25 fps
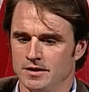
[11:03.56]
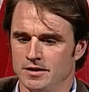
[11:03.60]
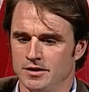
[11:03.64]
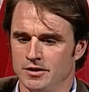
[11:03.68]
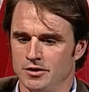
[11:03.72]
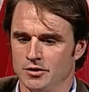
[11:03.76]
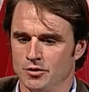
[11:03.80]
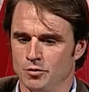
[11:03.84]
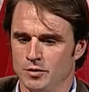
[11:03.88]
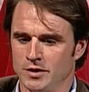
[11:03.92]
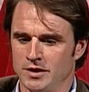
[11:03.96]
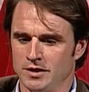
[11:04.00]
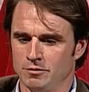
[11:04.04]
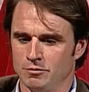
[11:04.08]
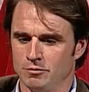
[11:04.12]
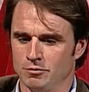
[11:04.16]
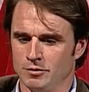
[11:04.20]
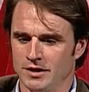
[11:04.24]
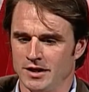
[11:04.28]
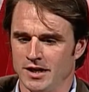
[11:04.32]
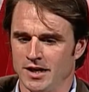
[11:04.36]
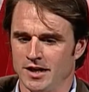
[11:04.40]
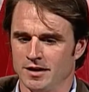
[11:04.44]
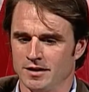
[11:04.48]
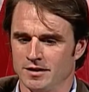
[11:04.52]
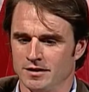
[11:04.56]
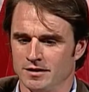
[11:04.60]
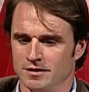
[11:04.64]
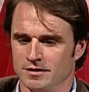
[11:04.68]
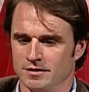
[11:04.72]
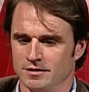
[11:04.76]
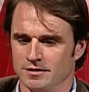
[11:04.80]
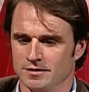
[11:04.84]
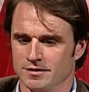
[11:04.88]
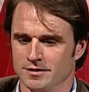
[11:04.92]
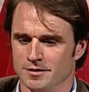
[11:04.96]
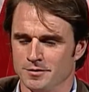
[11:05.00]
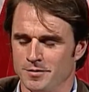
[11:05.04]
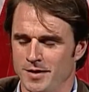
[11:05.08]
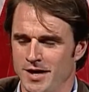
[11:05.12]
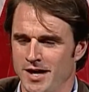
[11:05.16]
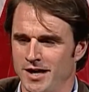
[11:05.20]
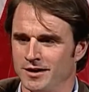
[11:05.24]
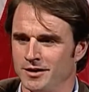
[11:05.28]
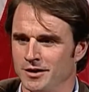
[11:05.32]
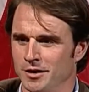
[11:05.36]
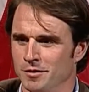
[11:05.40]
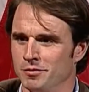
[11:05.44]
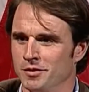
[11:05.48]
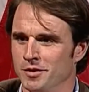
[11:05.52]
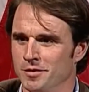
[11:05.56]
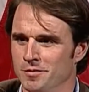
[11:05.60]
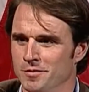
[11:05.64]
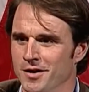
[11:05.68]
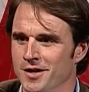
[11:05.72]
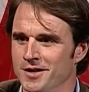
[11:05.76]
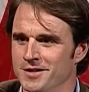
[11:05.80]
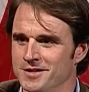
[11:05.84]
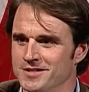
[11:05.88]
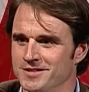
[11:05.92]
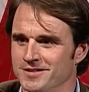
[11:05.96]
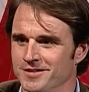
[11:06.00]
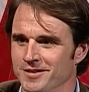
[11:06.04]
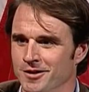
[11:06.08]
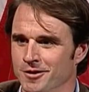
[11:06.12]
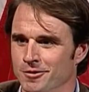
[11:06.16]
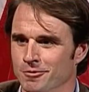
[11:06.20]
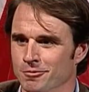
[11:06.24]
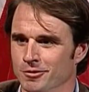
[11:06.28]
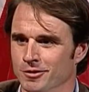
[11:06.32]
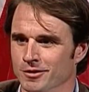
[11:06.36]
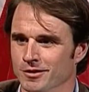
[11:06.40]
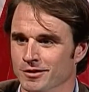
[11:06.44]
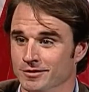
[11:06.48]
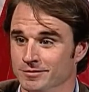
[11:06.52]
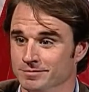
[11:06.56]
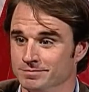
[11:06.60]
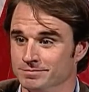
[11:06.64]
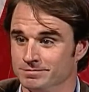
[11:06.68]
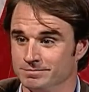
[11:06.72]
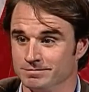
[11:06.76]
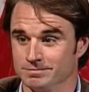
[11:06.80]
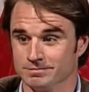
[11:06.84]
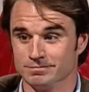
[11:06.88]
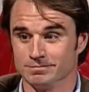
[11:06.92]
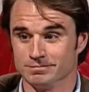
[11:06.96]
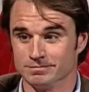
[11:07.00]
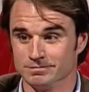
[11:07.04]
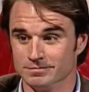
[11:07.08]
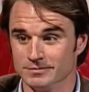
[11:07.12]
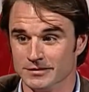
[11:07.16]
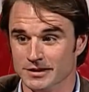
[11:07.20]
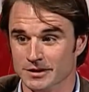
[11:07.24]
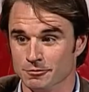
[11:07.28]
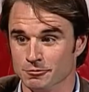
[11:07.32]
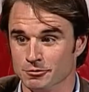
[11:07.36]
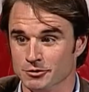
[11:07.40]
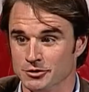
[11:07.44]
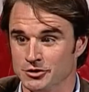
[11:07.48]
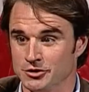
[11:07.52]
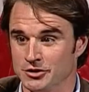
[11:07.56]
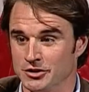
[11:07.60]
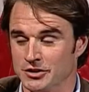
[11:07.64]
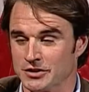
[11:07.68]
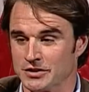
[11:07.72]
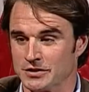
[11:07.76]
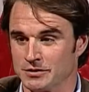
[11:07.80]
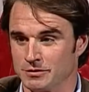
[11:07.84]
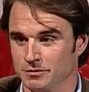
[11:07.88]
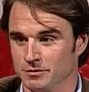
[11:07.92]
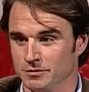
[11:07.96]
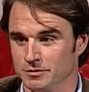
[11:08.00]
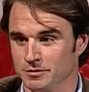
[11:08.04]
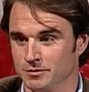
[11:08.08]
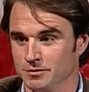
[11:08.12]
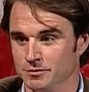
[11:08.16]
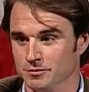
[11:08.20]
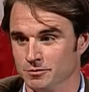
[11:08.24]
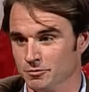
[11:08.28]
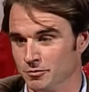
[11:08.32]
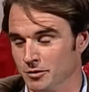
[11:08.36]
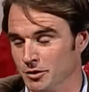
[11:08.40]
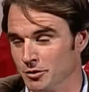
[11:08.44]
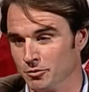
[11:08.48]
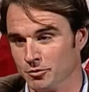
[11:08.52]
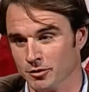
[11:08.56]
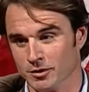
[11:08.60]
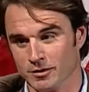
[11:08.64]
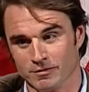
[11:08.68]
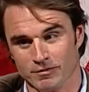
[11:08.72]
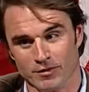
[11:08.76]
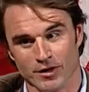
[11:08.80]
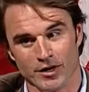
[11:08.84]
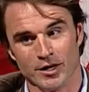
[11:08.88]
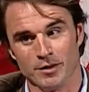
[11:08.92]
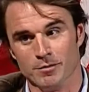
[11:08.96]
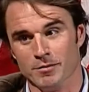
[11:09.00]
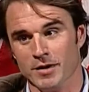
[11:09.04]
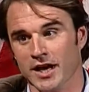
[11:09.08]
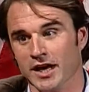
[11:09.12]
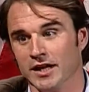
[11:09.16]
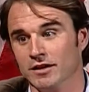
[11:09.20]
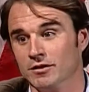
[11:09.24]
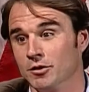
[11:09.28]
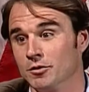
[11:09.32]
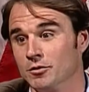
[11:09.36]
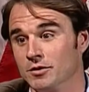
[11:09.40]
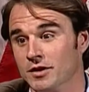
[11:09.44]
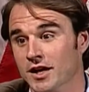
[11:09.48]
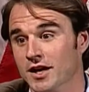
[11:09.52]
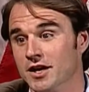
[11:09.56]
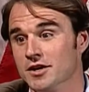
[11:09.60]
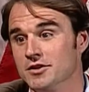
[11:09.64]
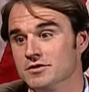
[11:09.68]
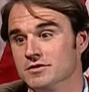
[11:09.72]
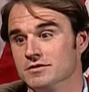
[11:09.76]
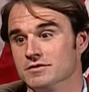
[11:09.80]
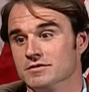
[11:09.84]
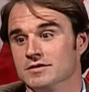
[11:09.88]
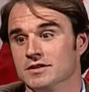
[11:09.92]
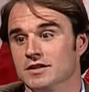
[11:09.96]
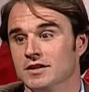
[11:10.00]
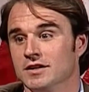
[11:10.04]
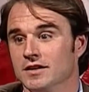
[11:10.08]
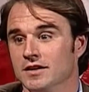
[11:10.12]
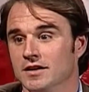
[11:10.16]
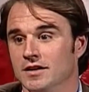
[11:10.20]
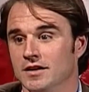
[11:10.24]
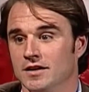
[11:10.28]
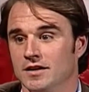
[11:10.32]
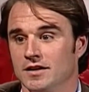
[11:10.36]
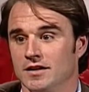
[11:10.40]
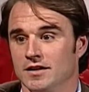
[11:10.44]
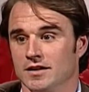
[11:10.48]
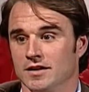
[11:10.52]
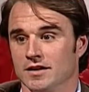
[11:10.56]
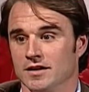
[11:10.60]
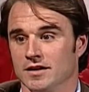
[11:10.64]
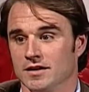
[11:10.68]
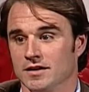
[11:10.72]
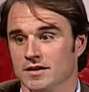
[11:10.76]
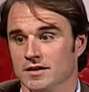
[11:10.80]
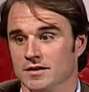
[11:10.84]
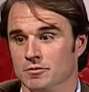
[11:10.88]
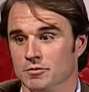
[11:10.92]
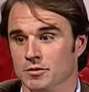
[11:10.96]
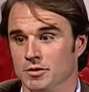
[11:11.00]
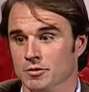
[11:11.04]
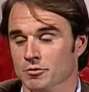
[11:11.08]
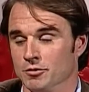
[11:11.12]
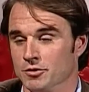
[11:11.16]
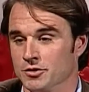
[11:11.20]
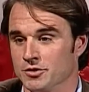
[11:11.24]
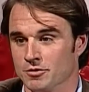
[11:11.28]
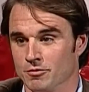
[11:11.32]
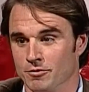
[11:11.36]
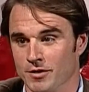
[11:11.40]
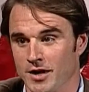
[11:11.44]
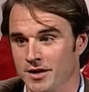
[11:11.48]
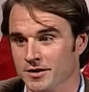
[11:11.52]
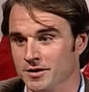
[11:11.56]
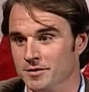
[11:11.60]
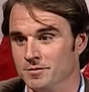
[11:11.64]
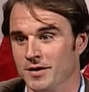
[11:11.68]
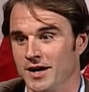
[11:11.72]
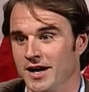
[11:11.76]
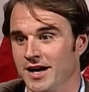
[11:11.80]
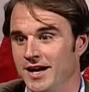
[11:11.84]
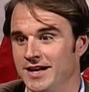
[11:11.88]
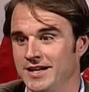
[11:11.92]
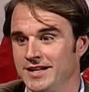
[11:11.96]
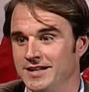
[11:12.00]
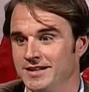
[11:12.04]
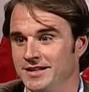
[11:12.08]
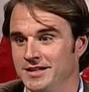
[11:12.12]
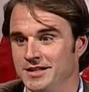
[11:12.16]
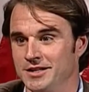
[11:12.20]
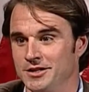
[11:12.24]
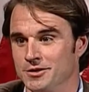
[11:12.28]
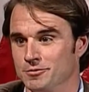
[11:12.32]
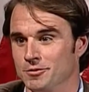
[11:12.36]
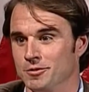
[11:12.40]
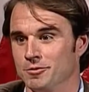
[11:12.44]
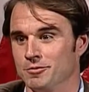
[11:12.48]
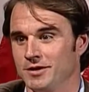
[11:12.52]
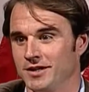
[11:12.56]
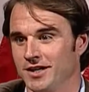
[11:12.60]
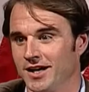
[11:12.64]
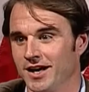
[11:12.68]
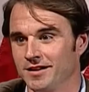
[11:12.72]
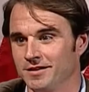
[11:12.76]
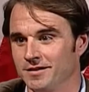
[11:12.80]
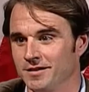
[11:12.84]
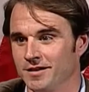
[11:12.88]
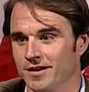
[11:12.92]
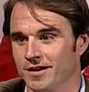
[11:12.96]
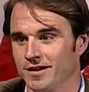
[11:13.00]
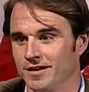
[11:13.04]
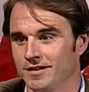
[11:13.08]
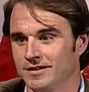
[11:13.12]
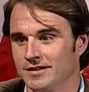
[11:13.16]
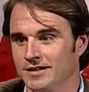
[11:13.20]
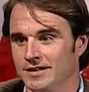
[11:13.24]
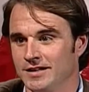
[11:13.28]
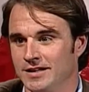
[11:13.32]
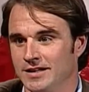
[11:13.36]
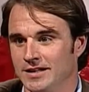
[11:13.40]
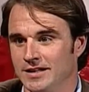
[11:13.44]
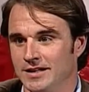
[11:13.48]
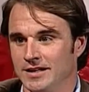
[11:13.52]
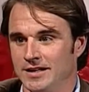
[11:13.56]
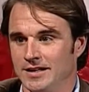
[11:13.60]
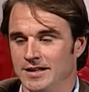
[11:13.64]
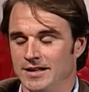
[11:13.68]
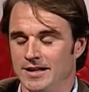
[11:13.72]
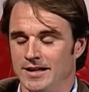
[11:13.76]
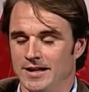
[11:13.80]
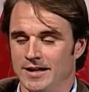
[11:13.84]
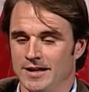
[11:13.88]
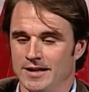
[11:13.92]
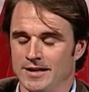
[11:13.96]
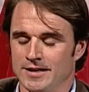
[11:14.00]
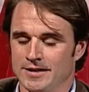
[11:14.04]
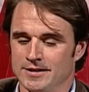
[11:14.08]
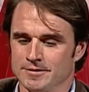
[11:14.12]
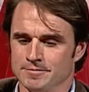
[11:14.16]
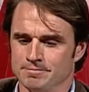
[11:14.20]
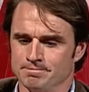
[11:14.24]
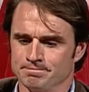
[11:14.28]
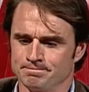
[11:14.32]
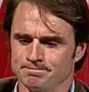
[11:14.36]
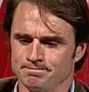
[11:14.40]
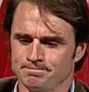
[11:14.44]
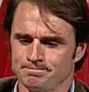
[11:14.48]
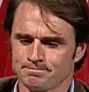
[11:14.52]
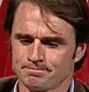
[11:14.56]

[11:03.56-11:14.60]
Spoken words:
We had a bad couple of months there where it was just, we were in a very bad location. We were surrounded by IEDs when we got there. And,